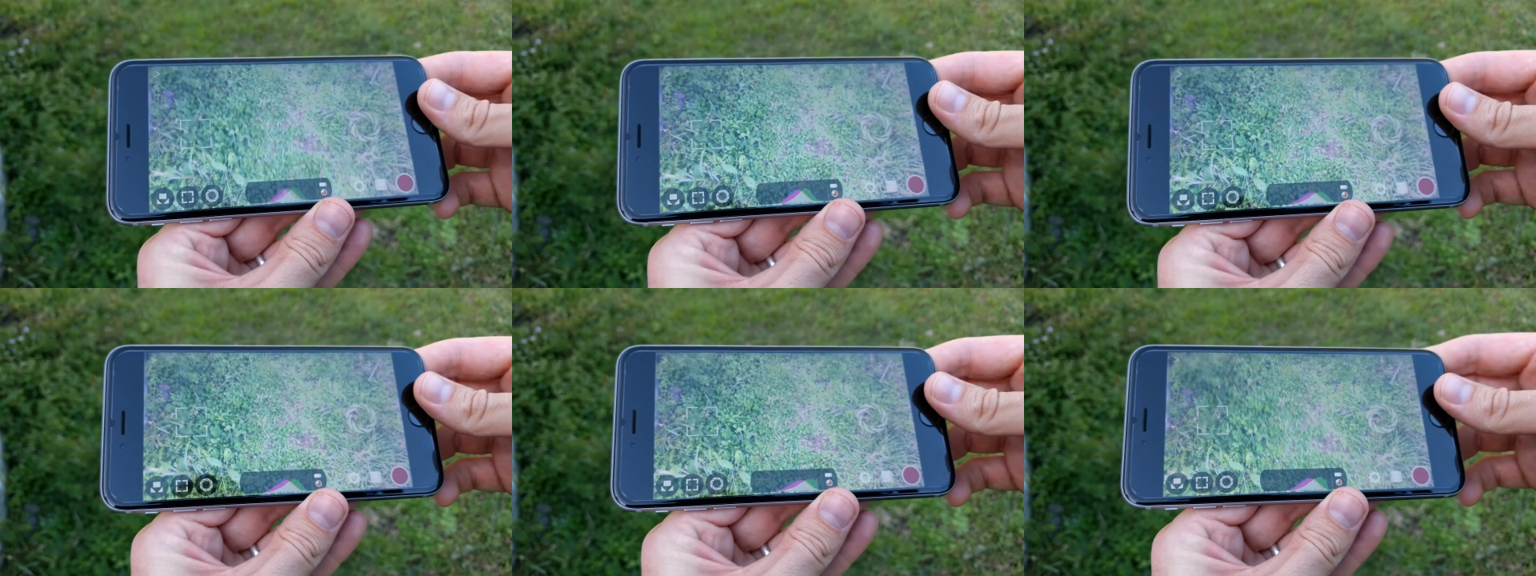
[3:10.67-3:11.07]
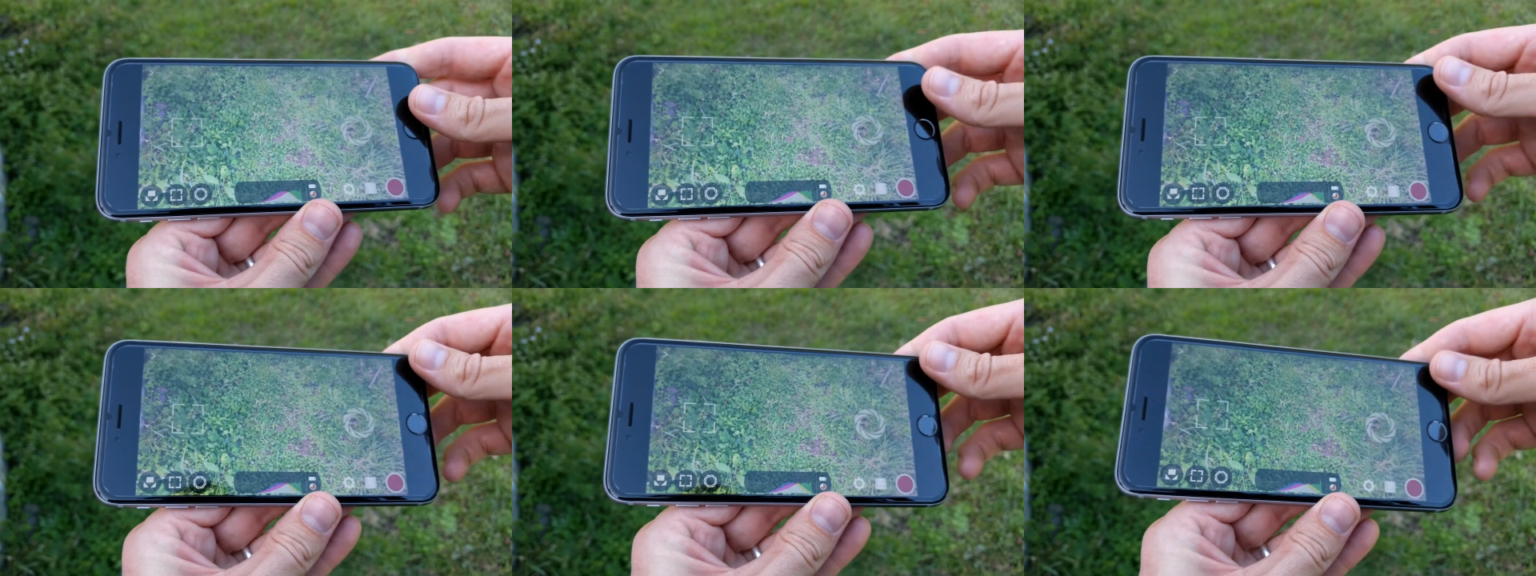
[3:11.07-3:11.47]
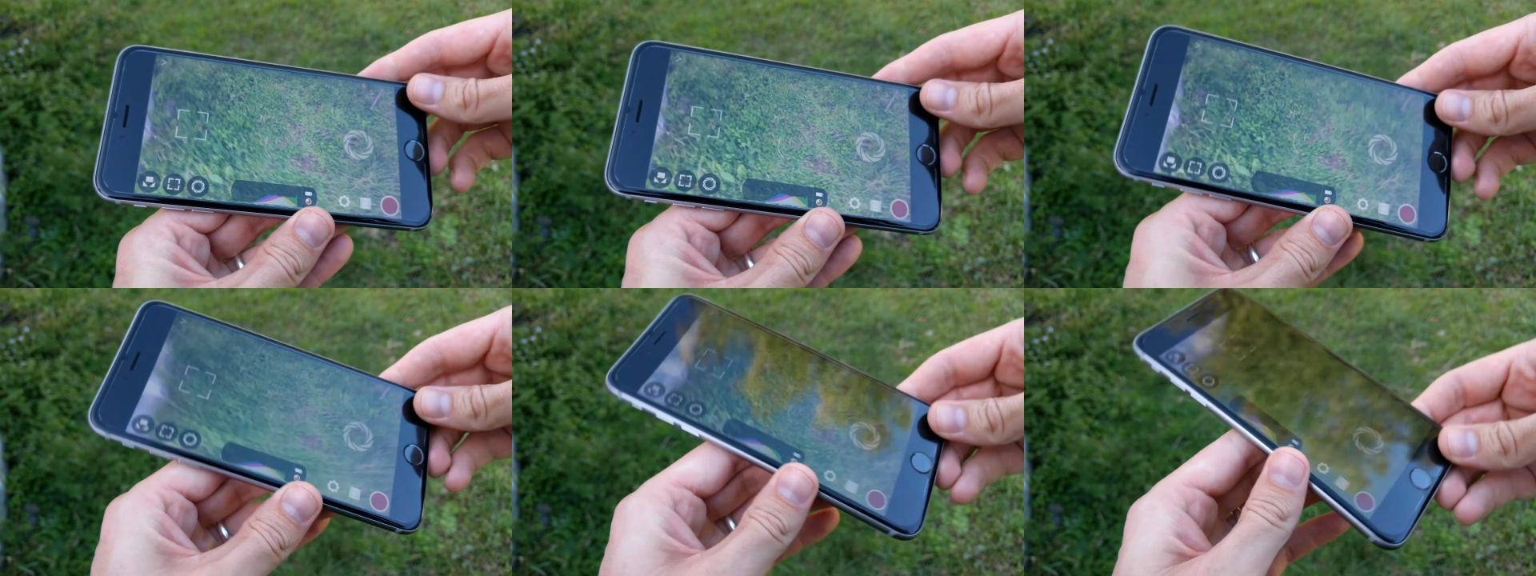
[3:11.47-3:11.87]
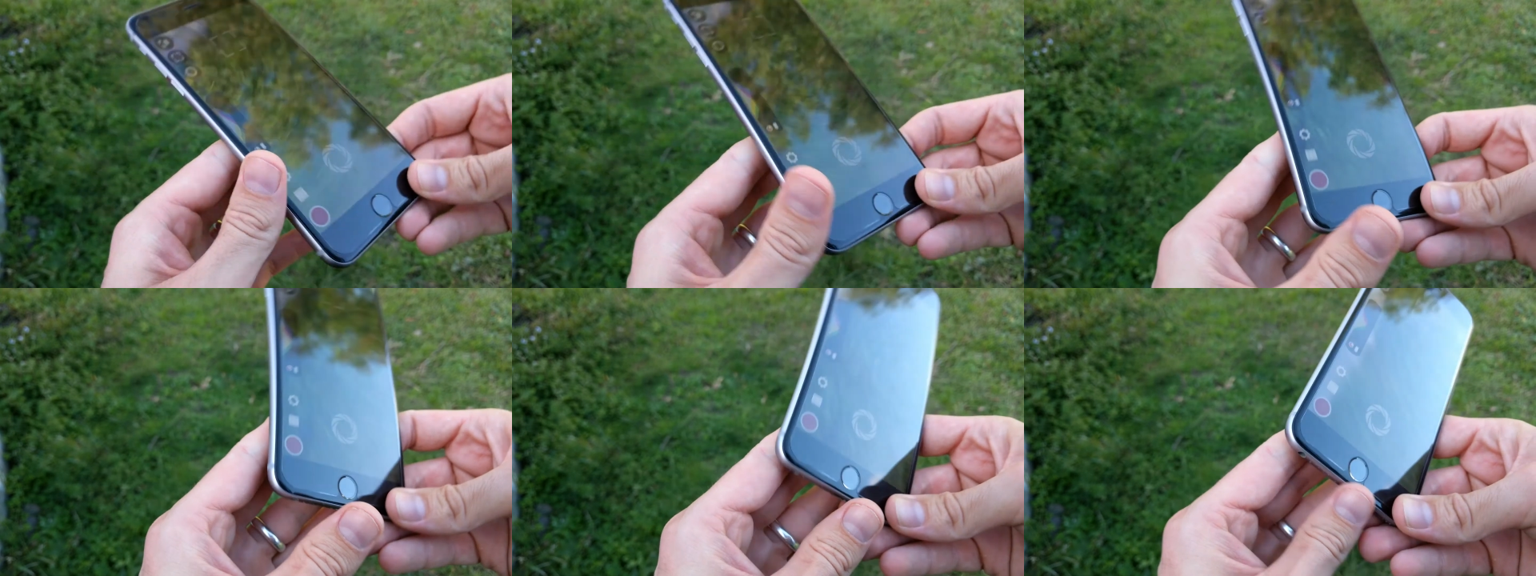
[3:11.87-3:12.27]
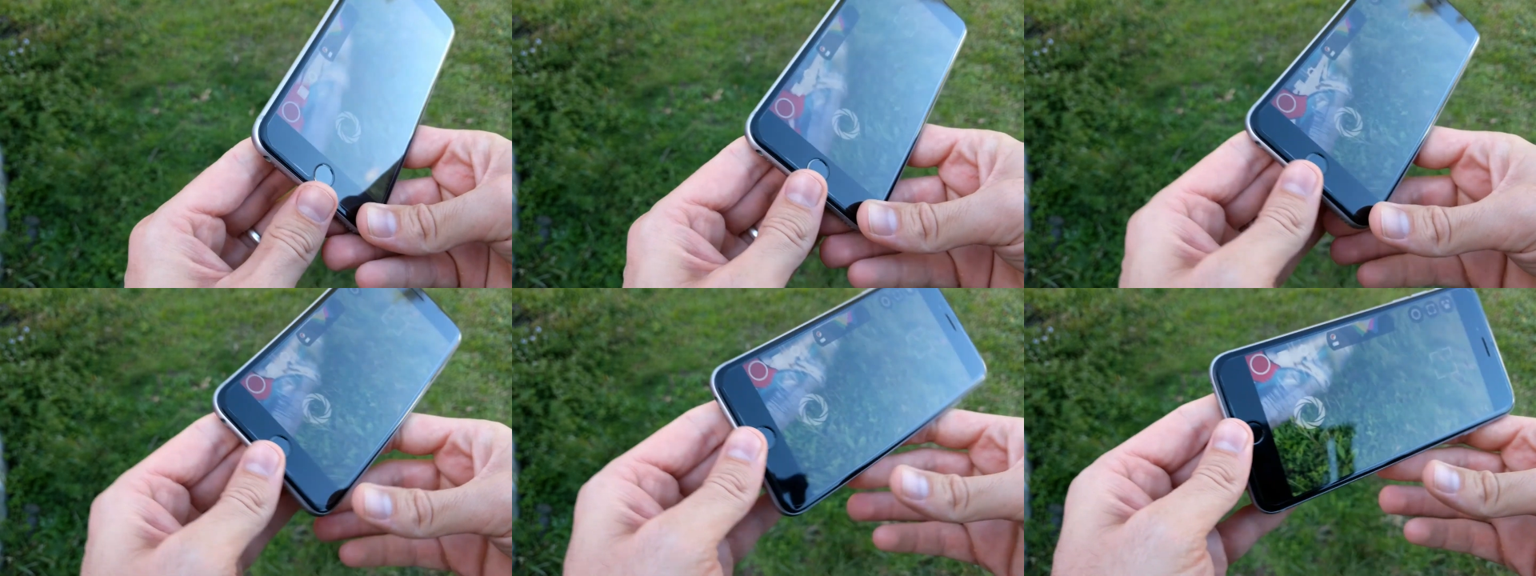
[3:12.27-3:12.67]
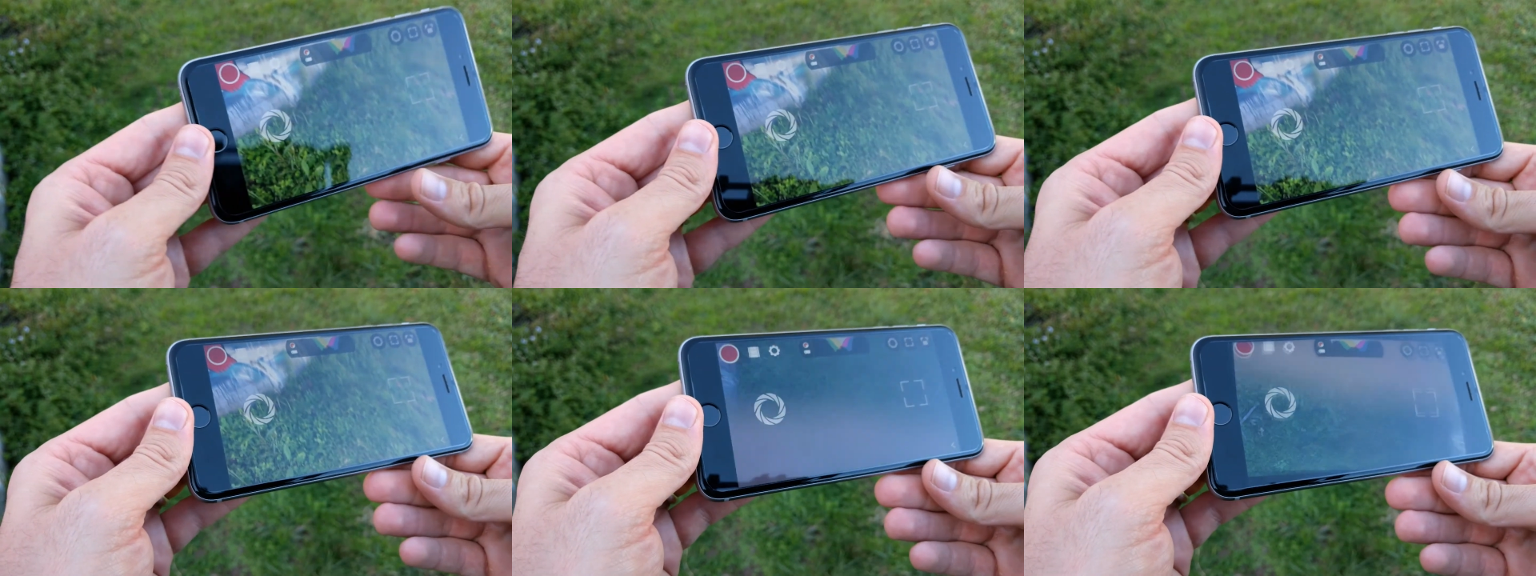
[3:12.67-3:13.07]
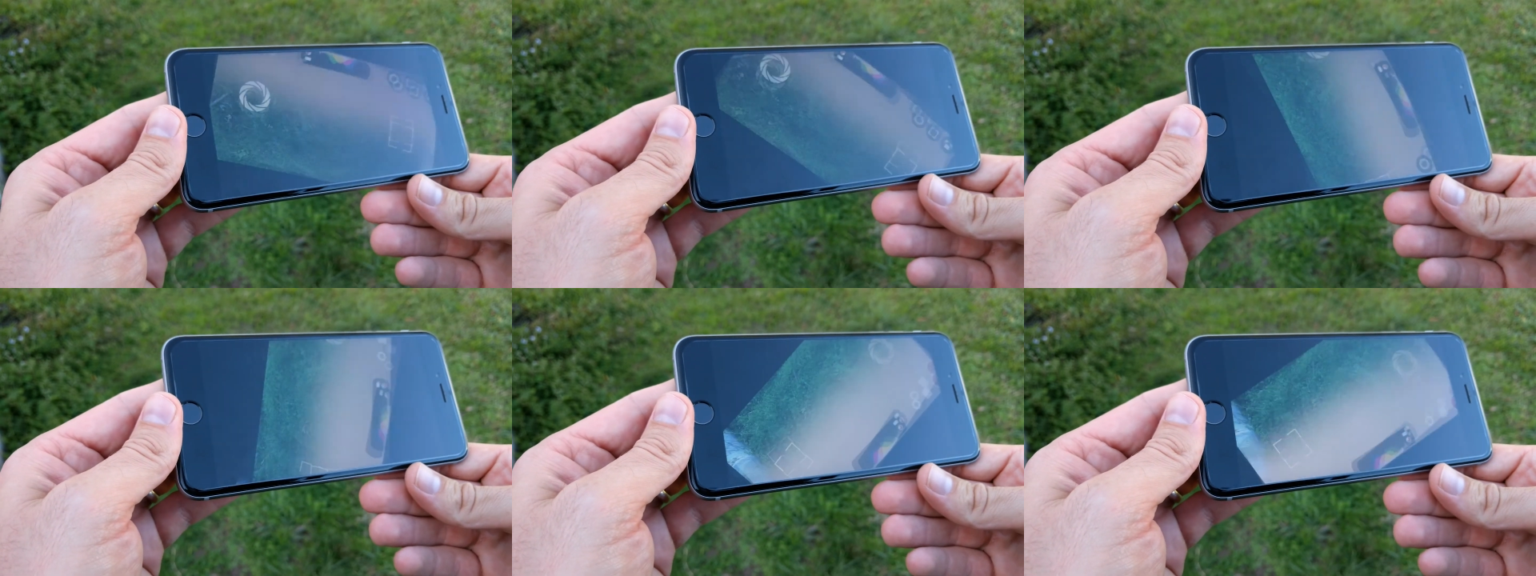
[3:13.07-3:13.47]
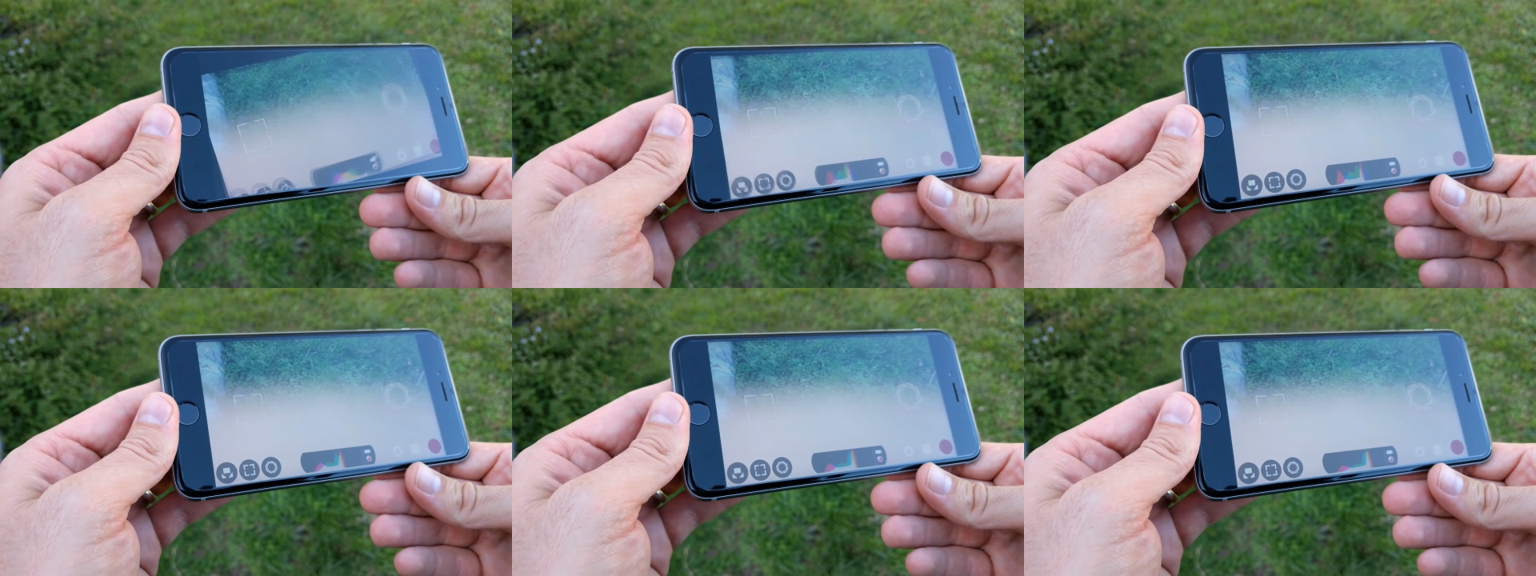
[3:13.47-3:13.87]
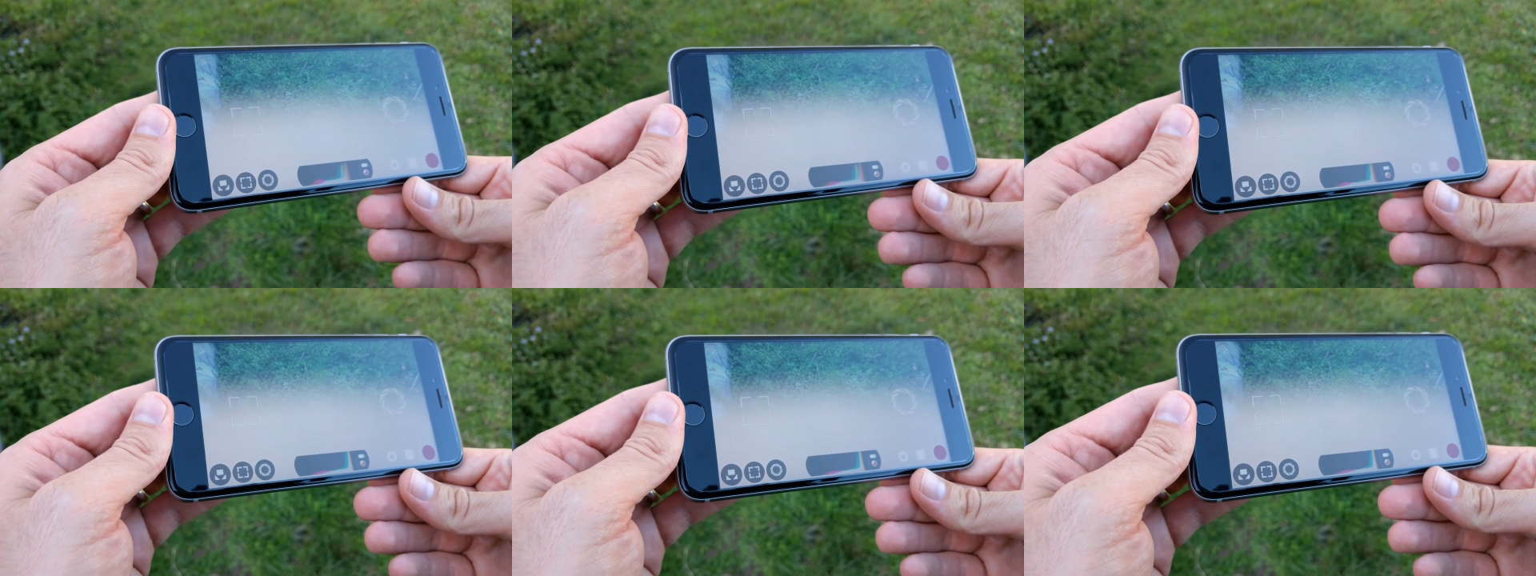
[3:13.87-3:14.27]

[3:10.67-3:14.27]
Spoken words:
Nobody's mouth can be seen.